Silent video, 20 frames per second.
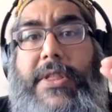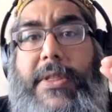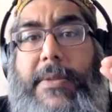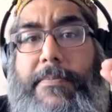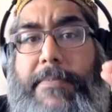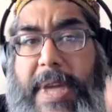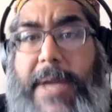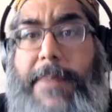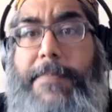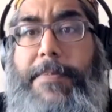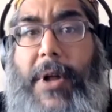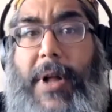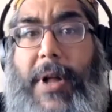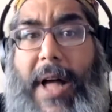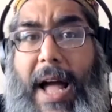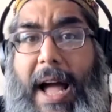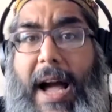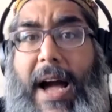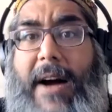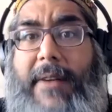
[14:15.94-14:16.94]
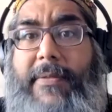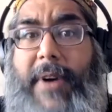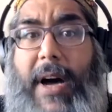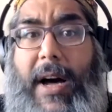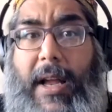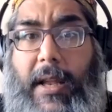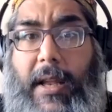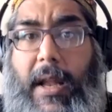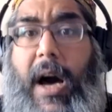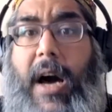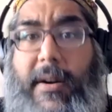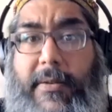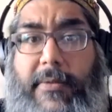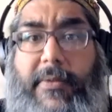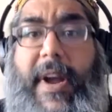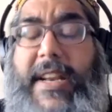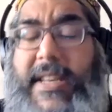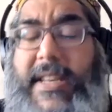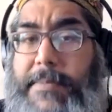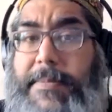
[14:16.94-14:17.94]
People have a lot of
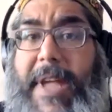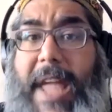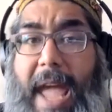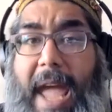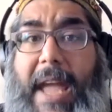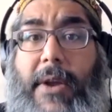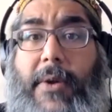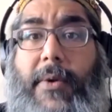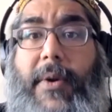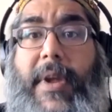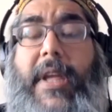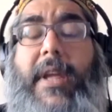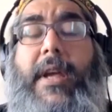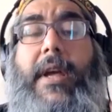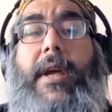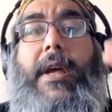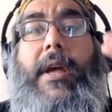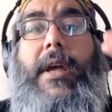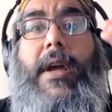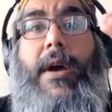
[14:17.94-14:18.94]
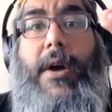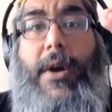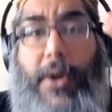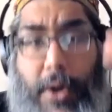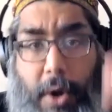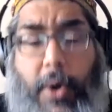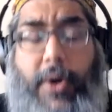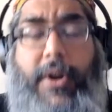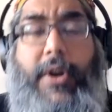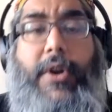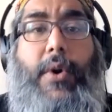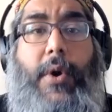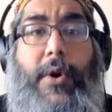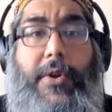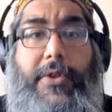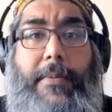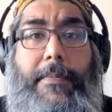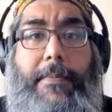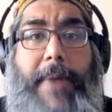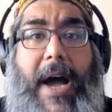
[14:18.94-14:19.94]
right to be angry. Go to
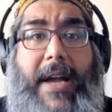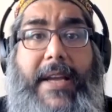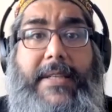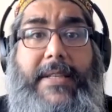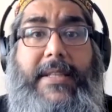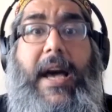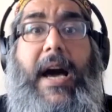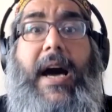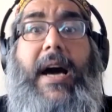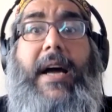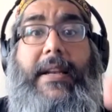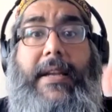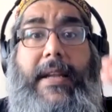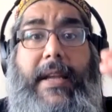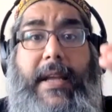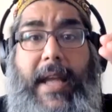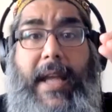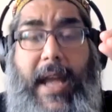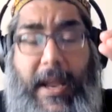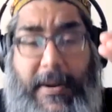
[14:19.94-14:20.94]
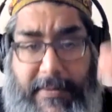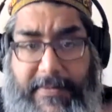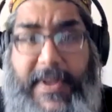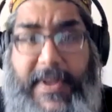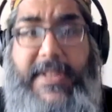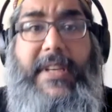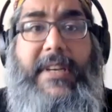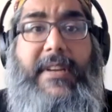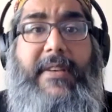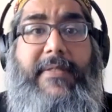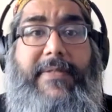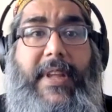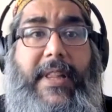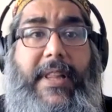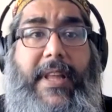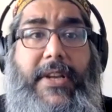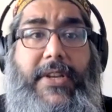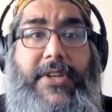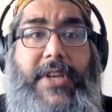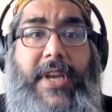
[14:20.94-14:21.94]
northern Pakistan and visit a
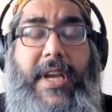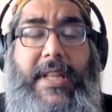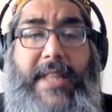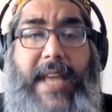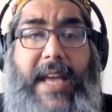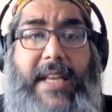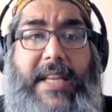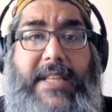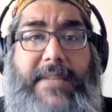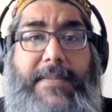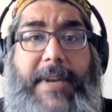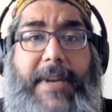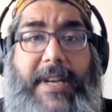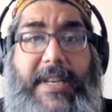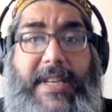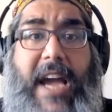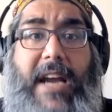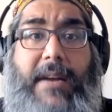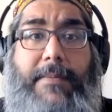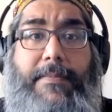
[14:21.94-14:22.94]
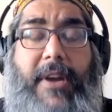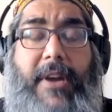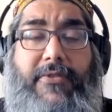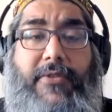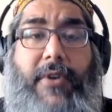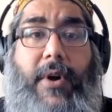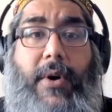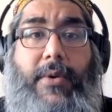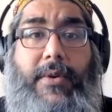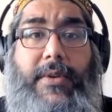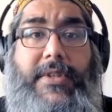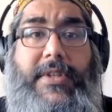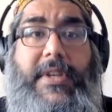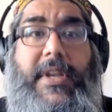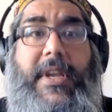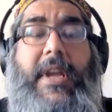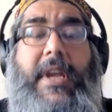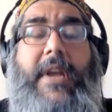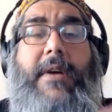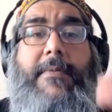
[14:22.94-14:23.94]
village that has been attacked by drones.
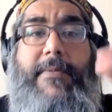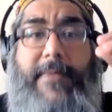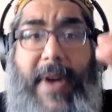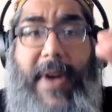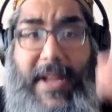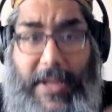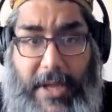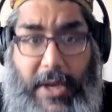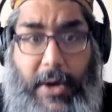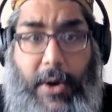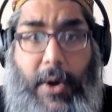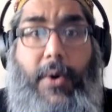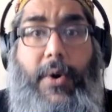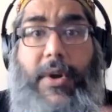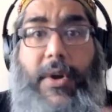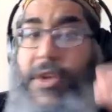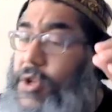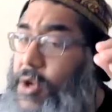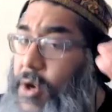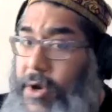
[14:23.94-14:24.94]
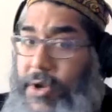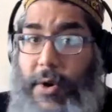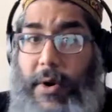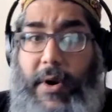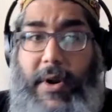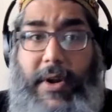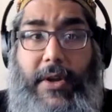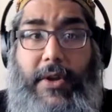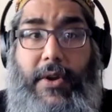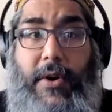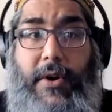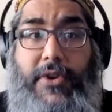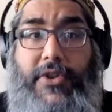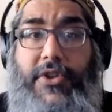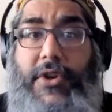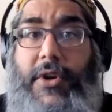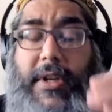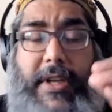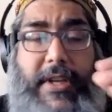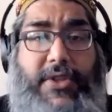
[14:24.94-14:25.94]
You know, you're a
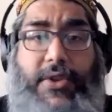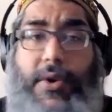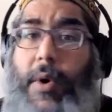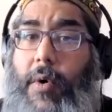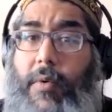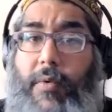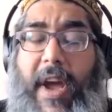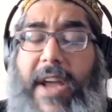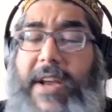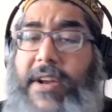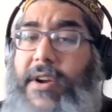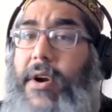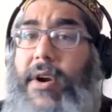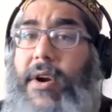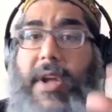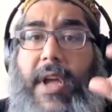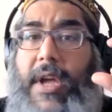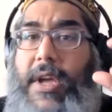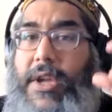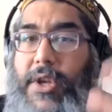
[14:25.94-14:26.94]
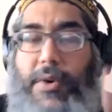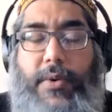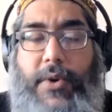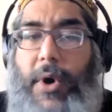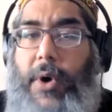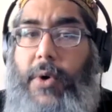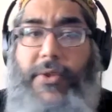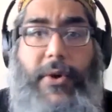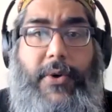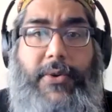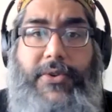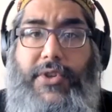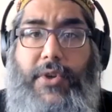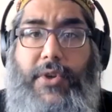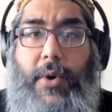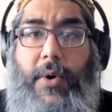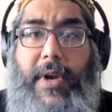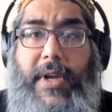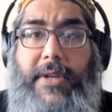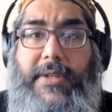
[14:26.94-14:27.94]
journalist, you're a writer, you know those
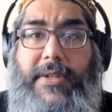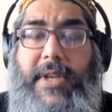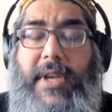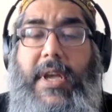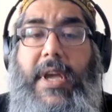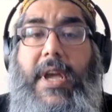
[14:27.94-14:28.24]
stories.